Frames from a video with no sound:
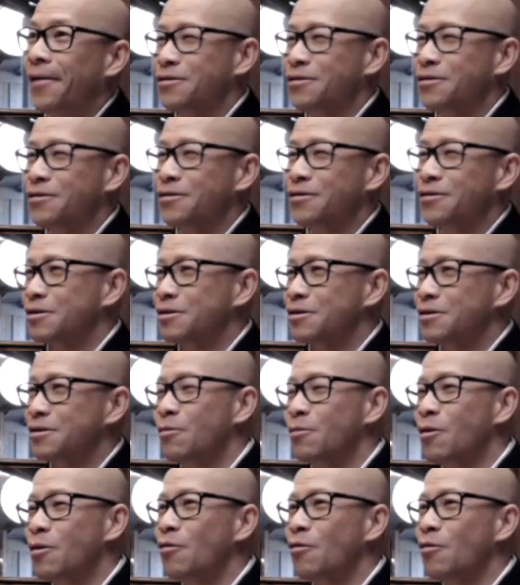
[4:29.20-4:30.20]
there's
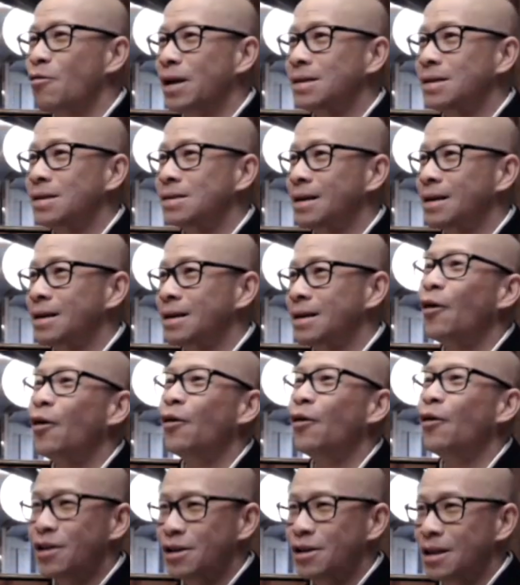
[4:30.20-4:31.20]
small ways.
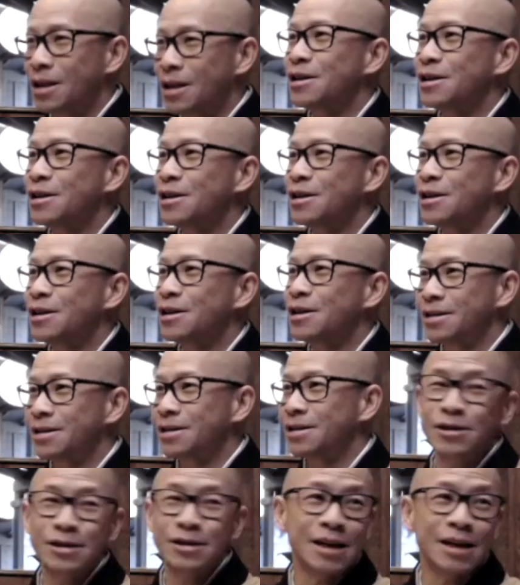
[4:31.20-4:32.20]
Oh, this week,
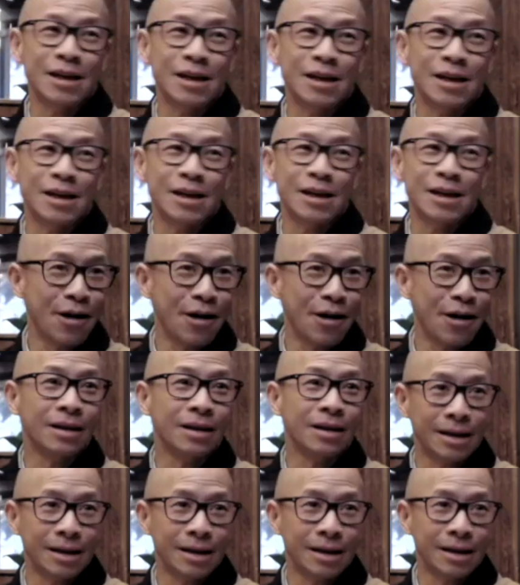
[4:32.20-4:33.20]
so I was at a
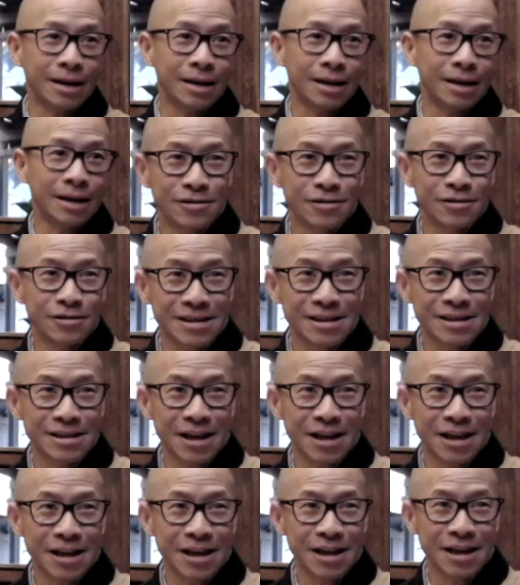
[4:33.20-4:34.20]
stoplight.
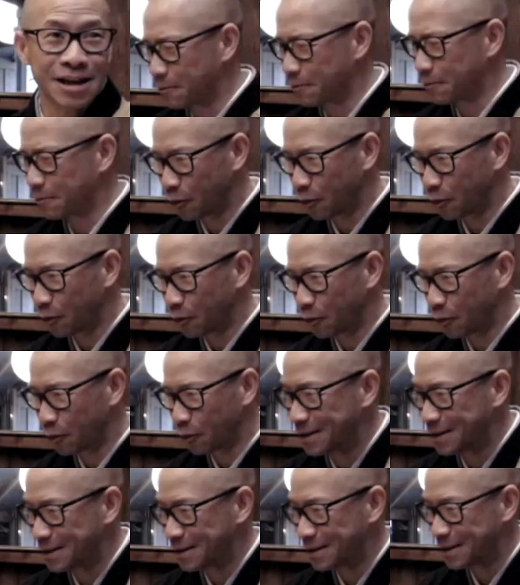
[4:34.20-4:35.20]
I pulled
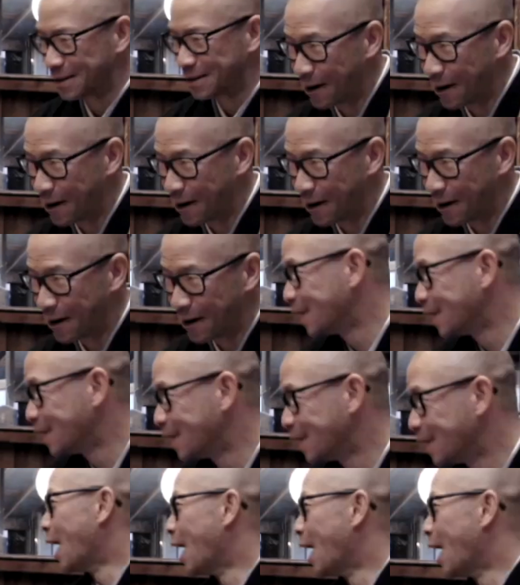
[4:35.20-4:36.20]
up at a stoplight,
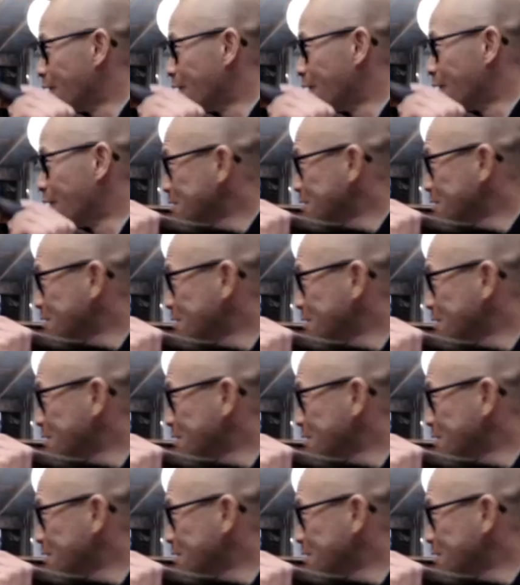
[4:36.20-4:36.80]
and there's